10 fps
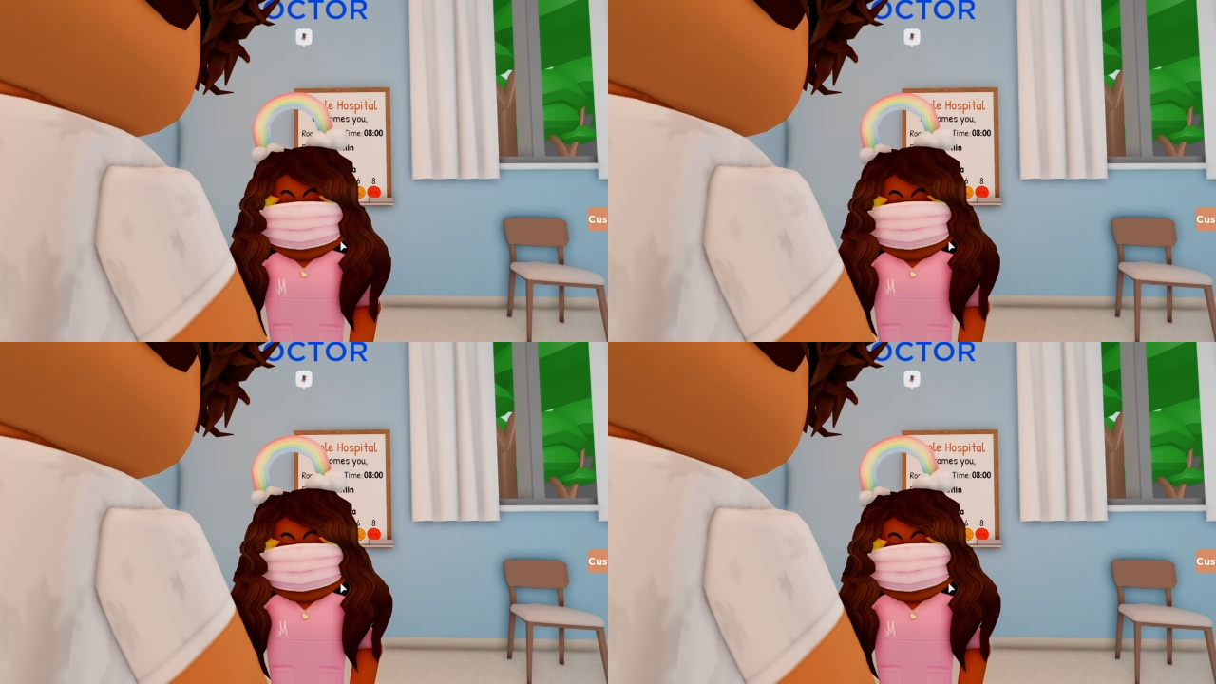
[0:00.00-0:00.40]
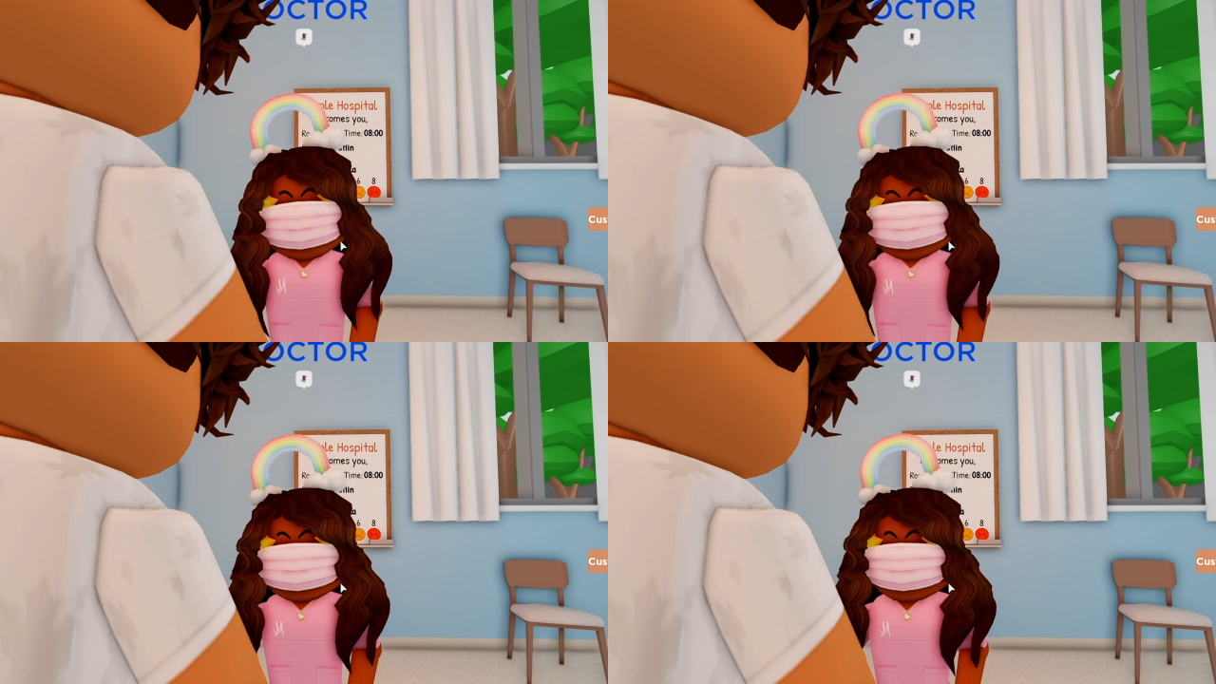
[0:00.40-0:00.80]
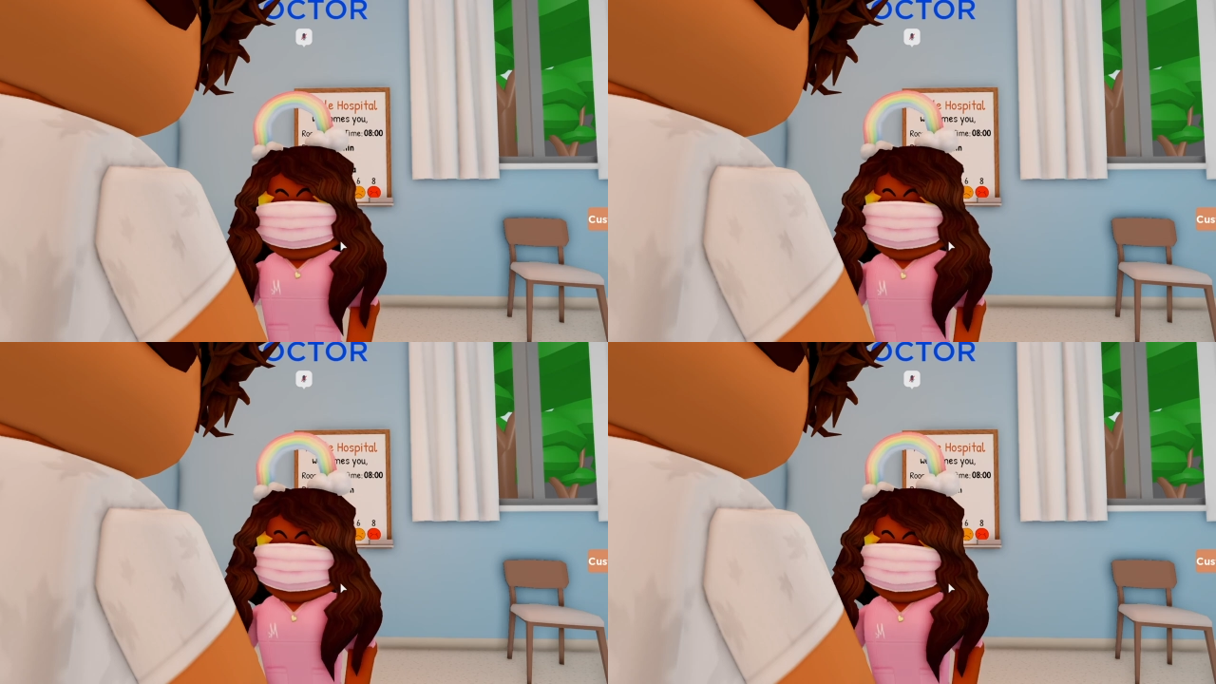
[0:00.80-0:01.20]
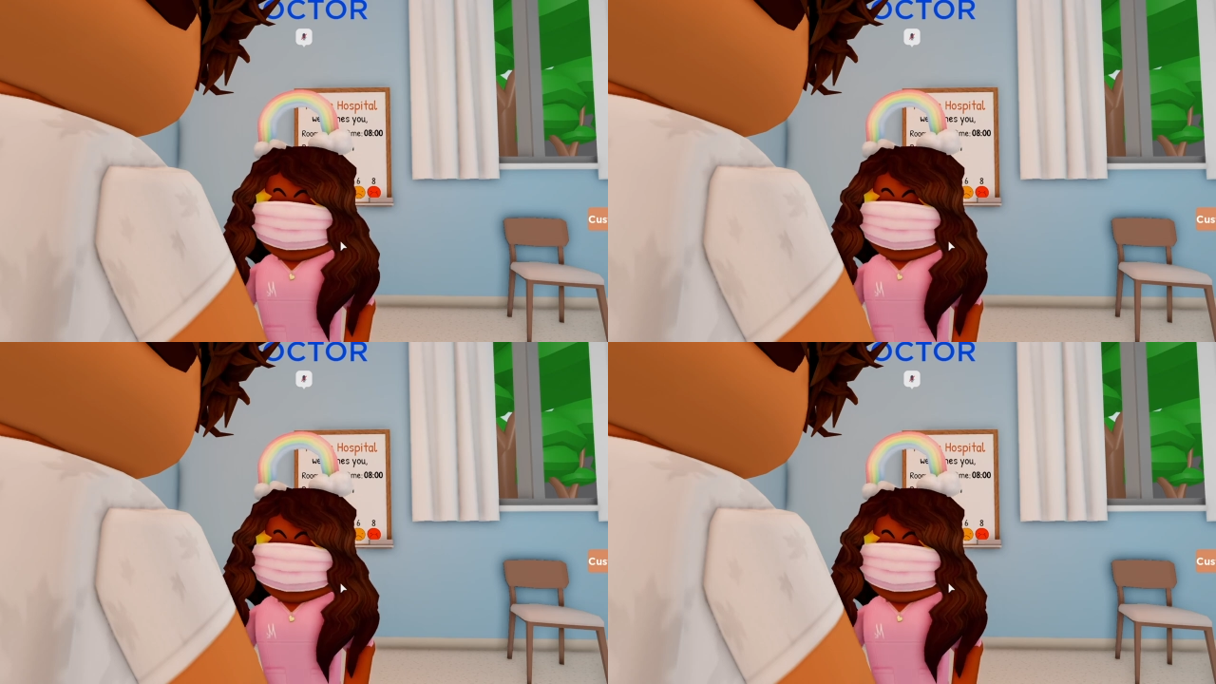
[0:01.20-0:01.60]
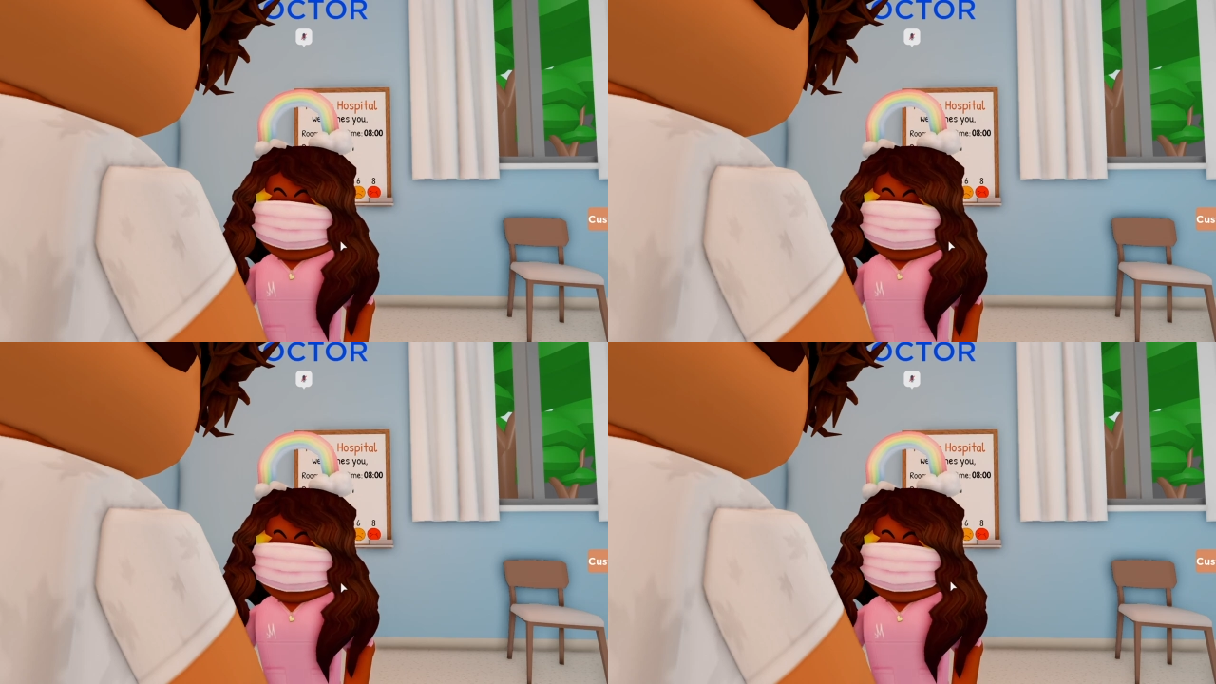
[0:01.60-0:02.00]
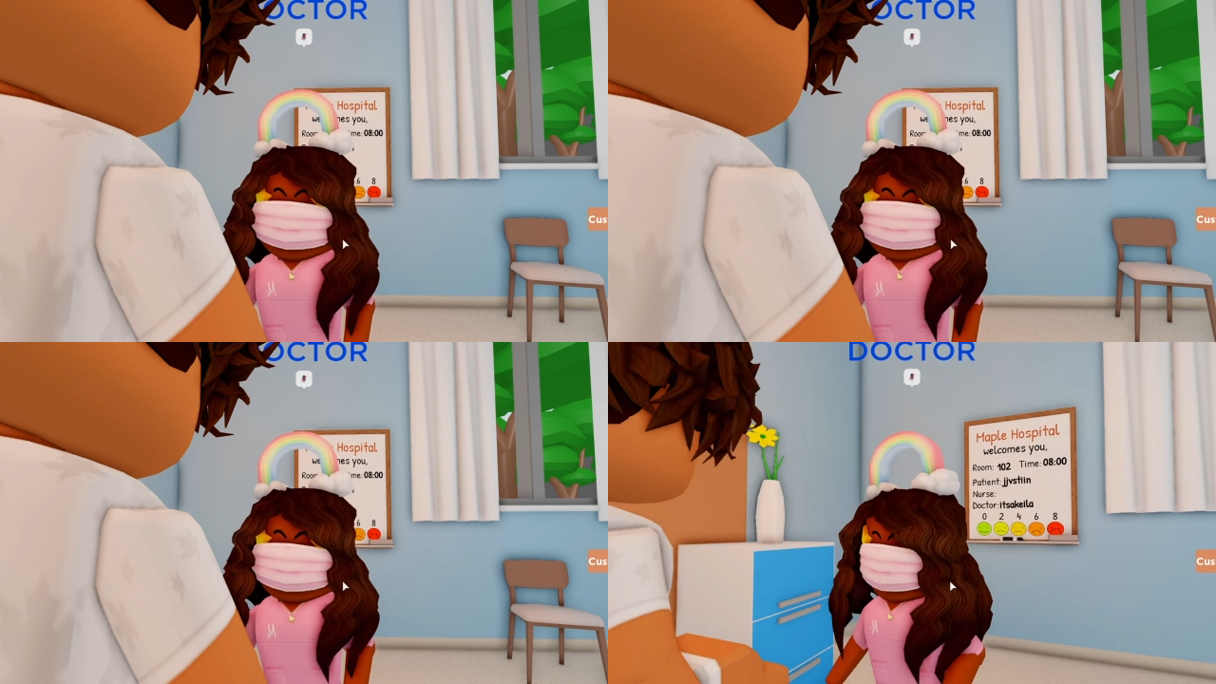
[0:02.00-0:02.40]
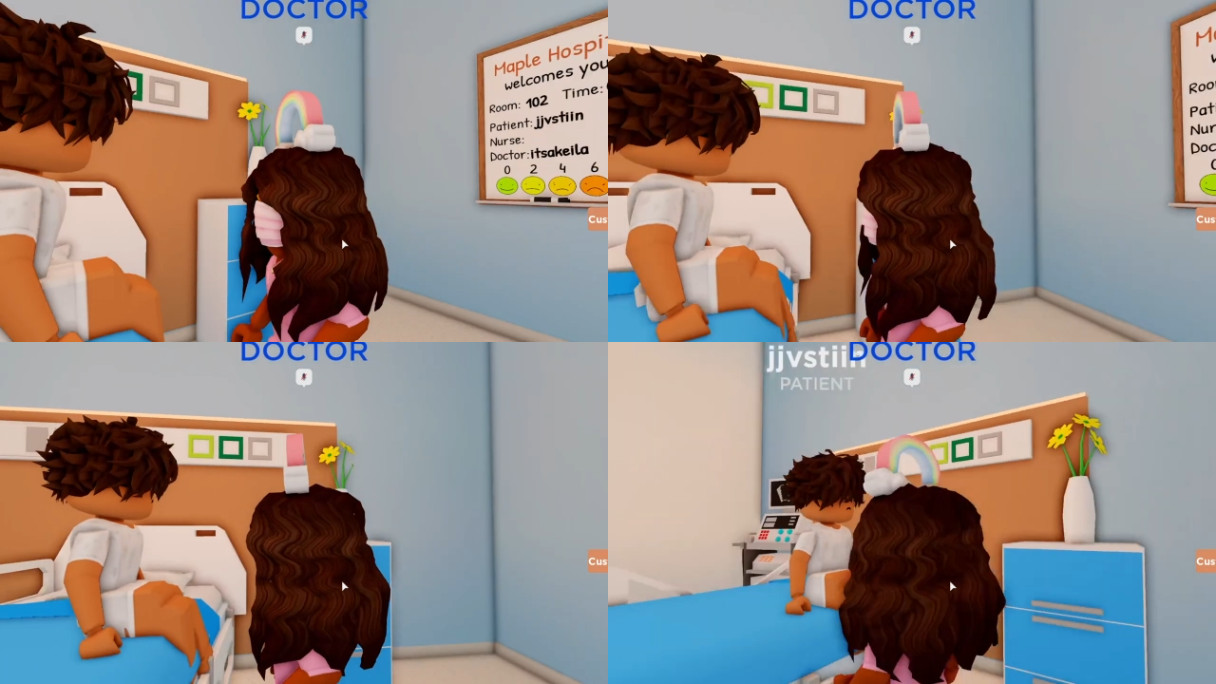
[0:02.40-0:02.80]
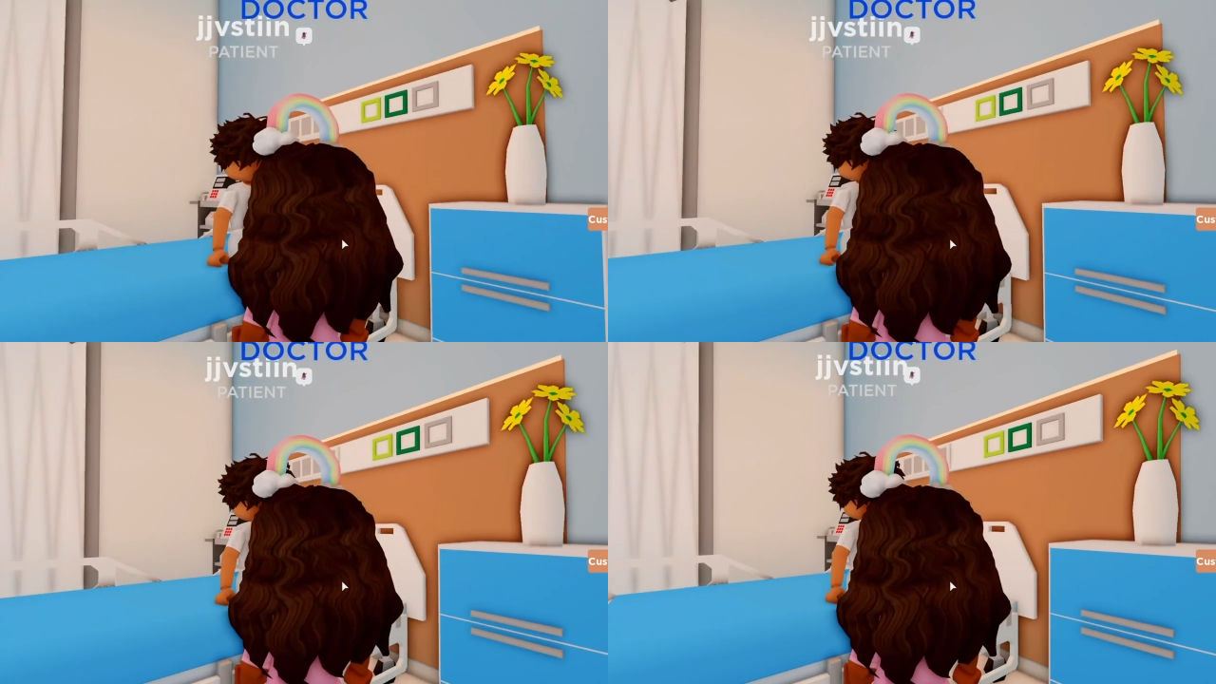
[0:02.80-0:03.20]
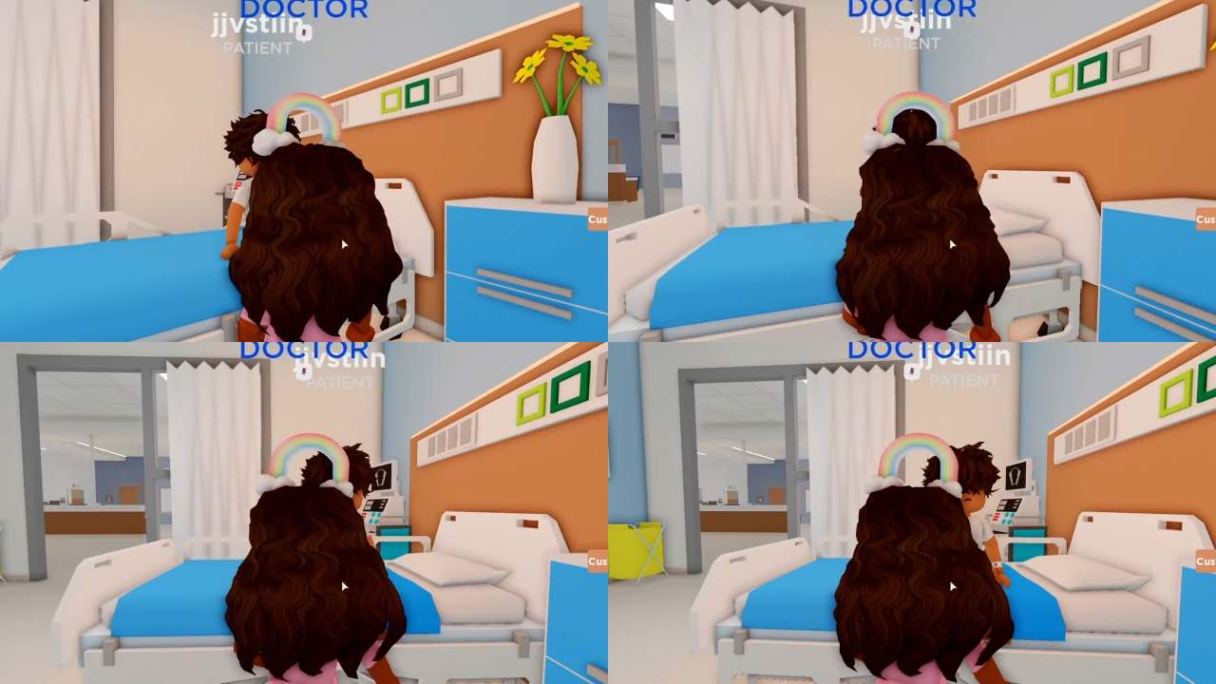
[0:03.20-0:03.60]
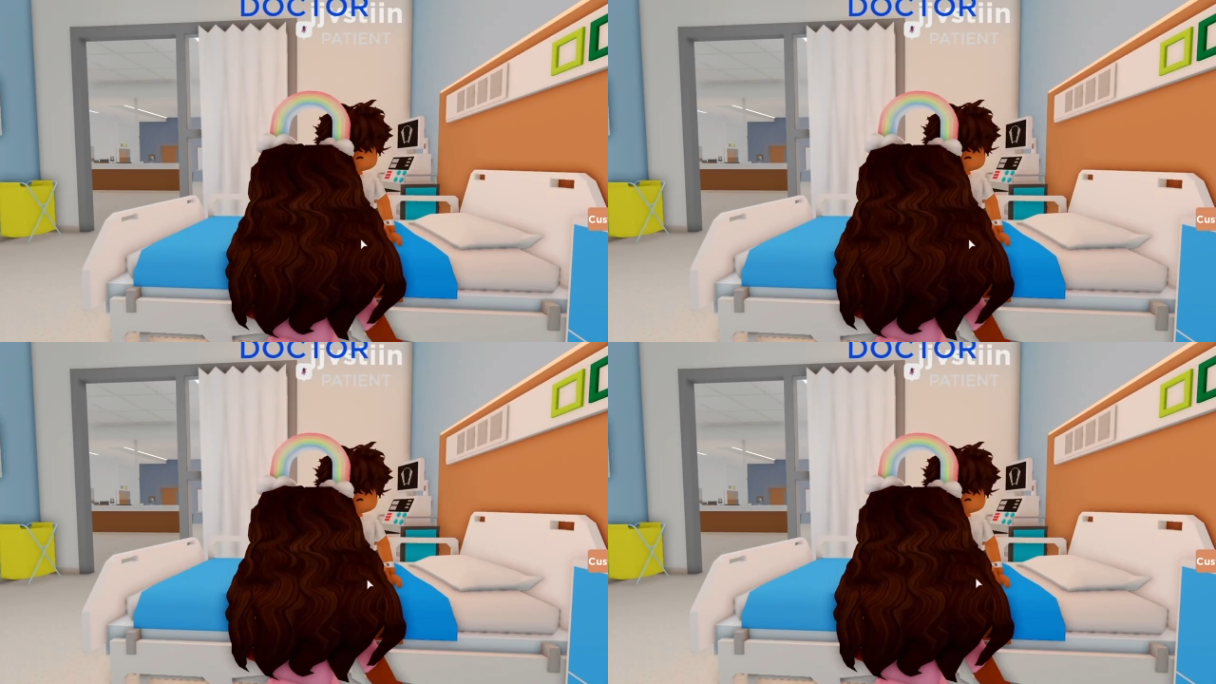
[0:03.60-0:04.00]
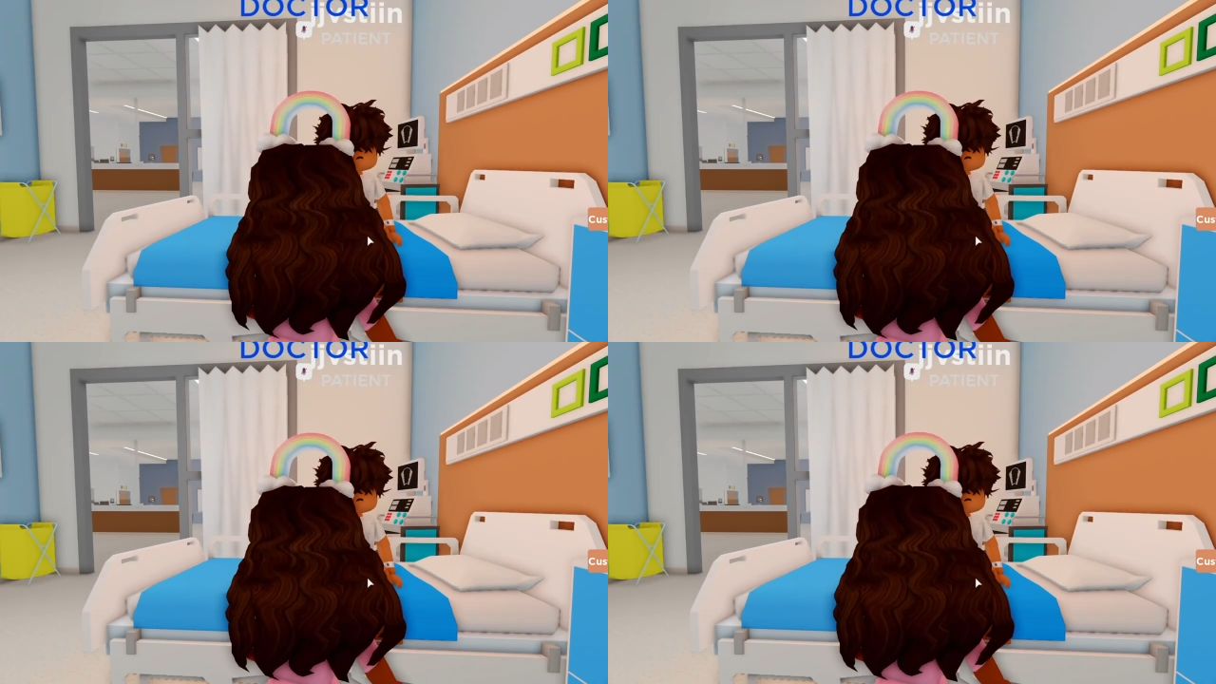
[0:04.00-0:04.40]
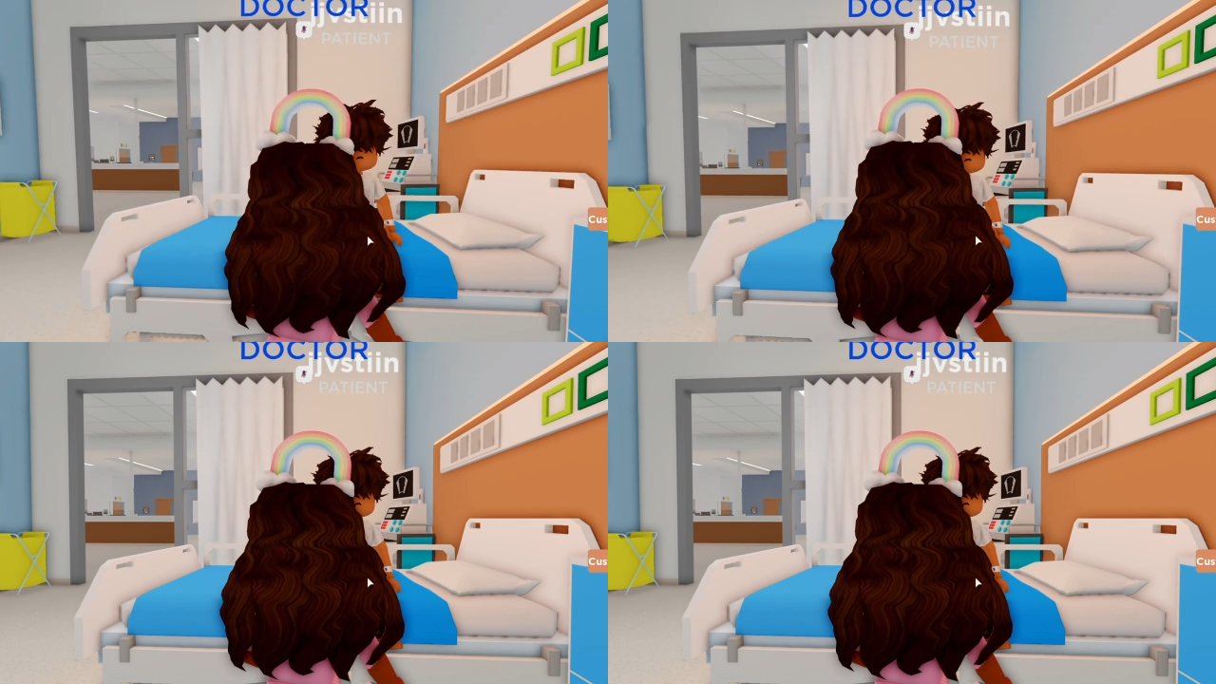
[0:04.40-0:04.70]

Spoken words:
(no speaker visible)